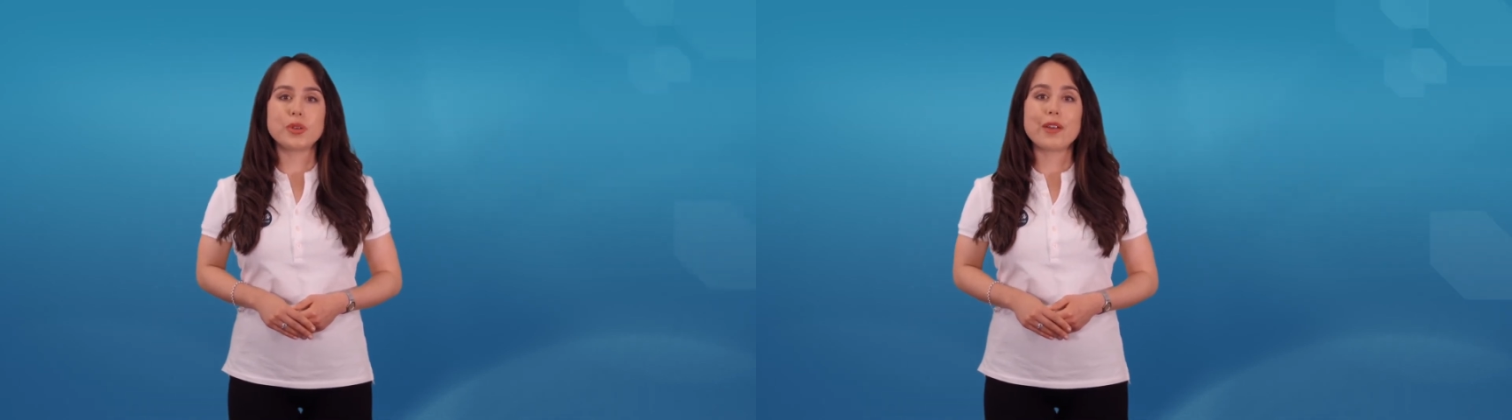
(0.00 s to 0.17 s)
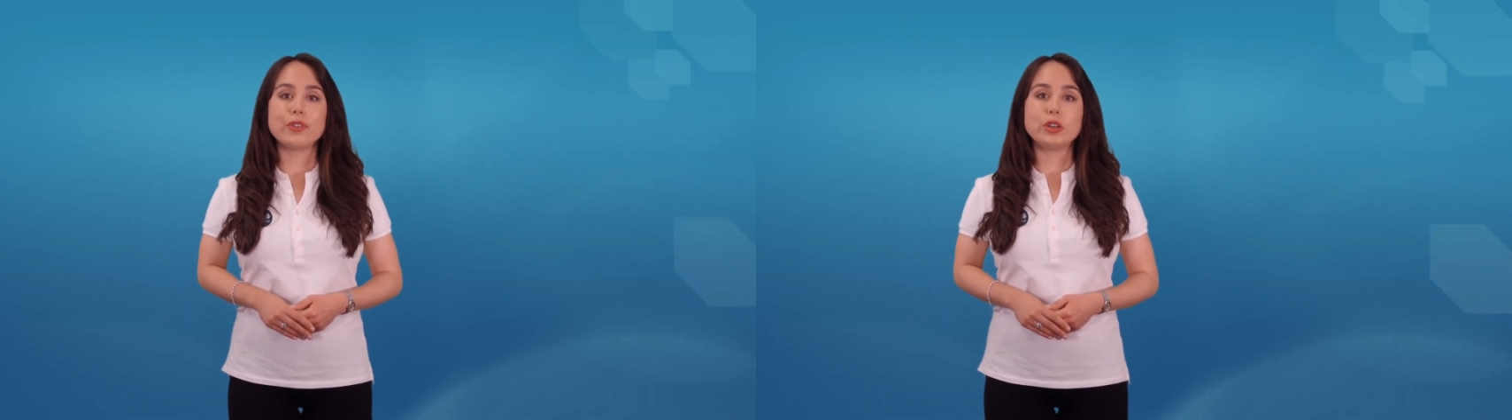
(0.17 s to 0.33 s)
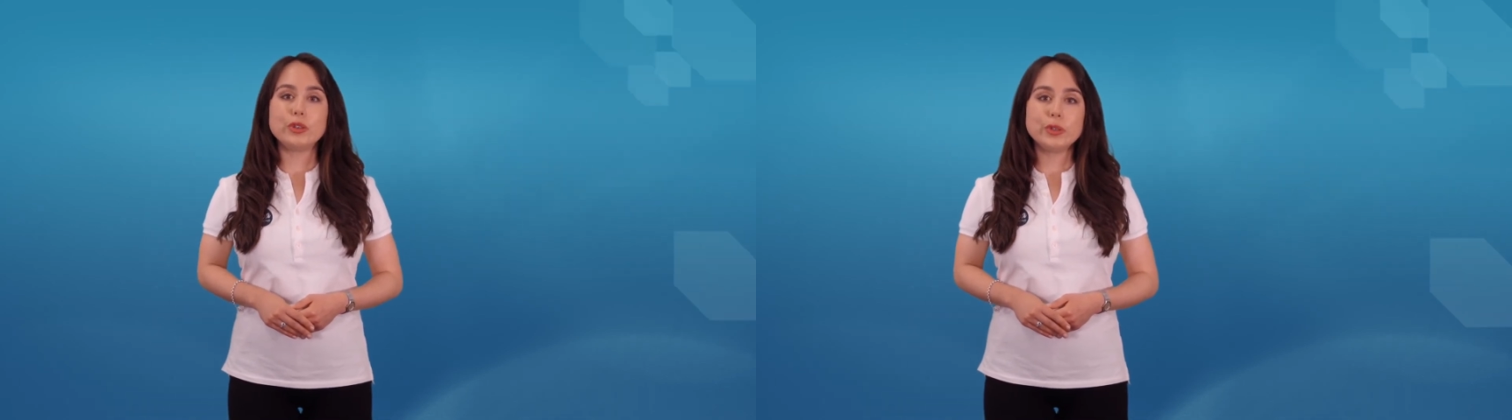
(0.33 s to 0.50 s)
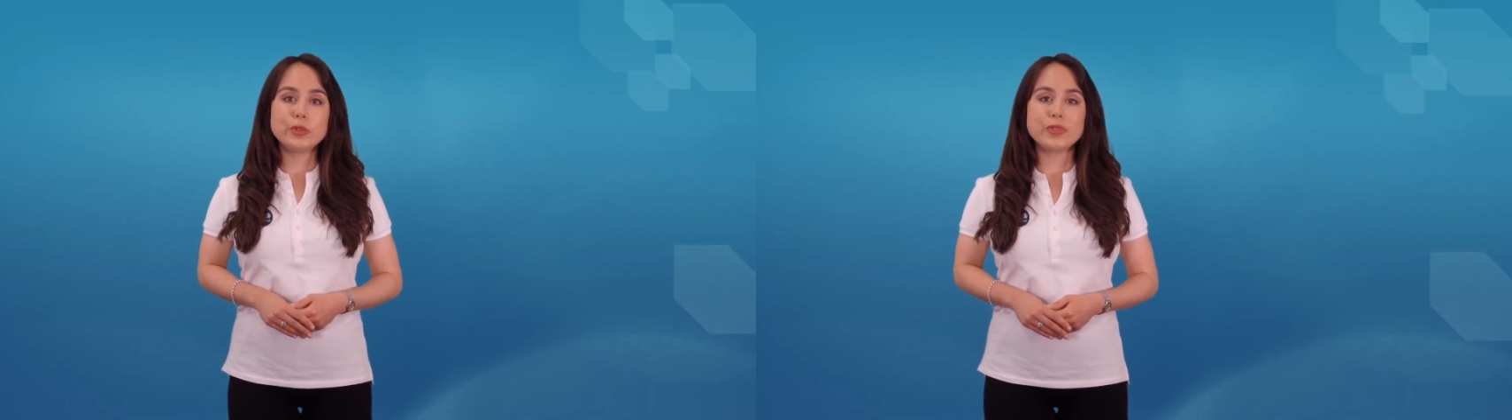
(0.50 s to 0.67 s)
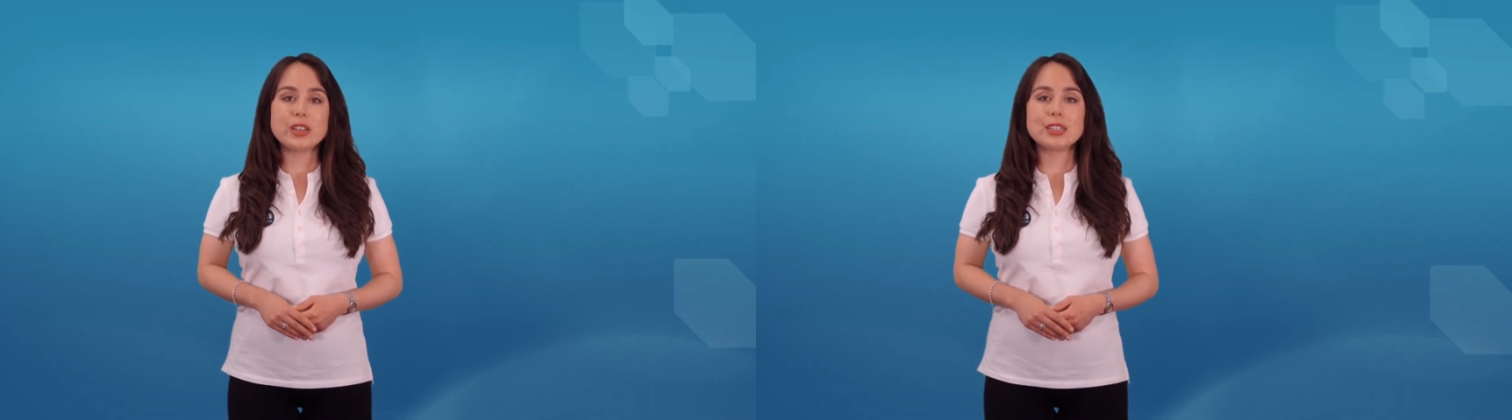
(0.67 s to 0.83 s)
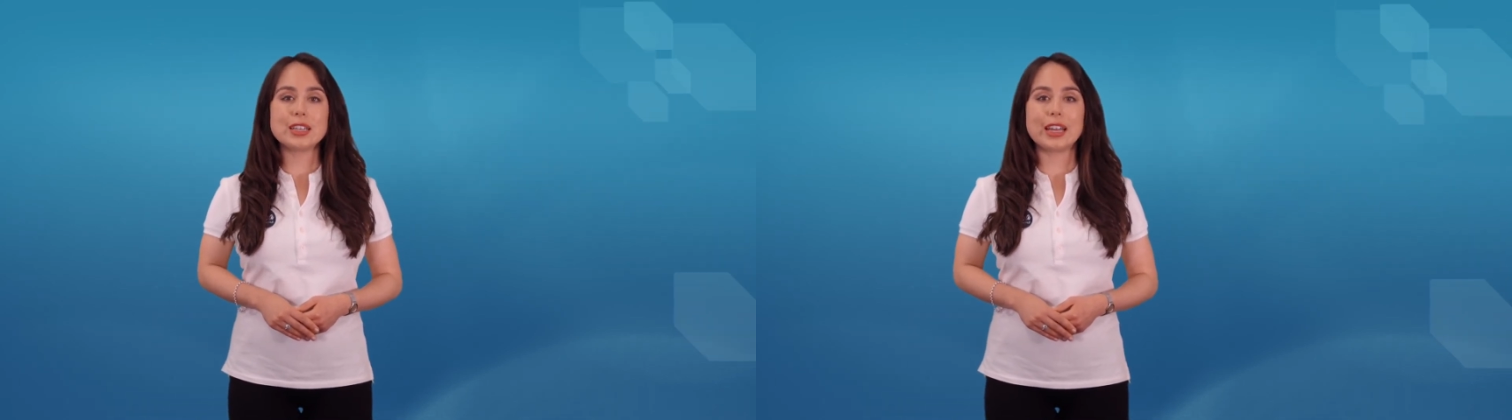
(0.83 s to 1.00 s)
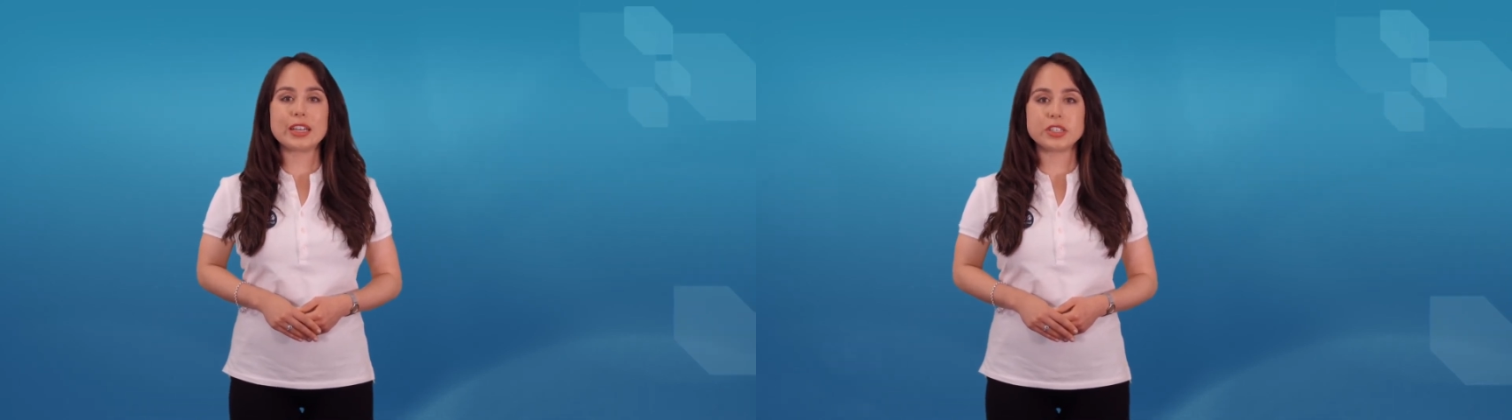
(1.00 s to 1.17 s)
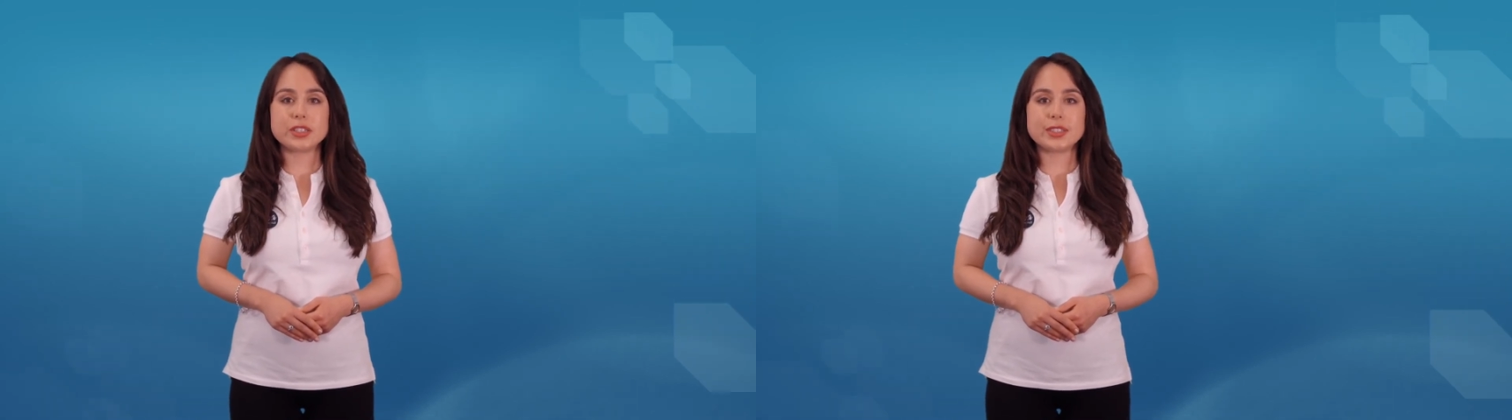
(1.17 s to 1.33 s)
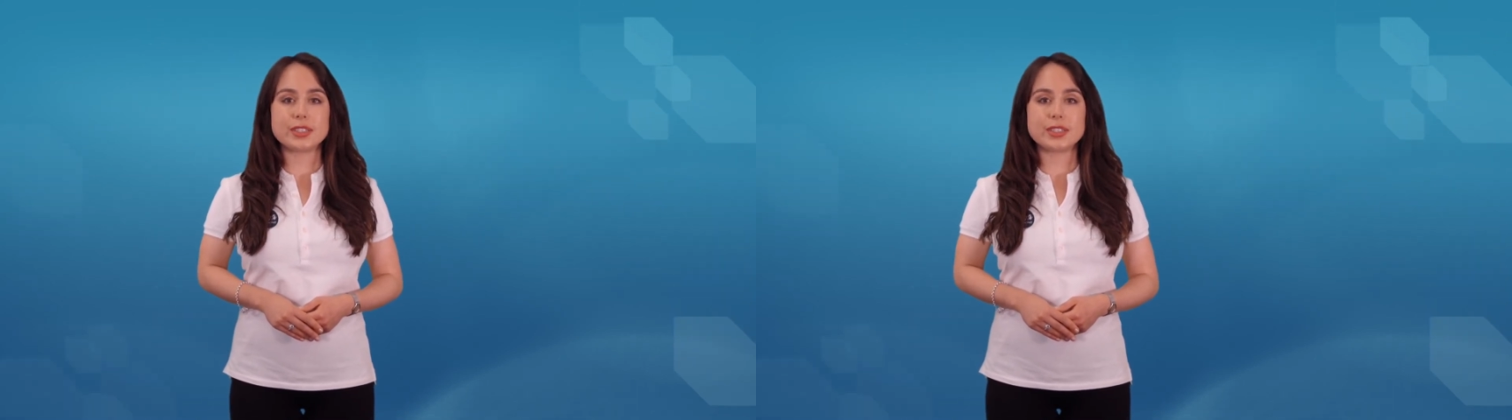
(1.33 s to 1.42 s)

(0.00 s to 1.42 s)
have a good ventilation